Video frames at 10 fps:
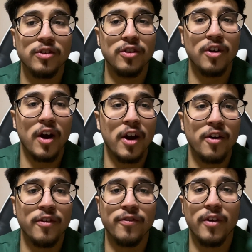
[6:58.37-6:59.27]
your
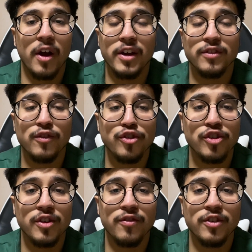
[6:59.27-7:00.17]
higher highest
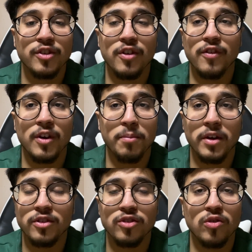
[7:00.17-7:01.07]
version of yourself on a
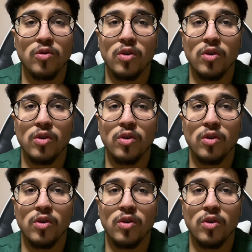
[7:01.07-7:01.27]
pedestal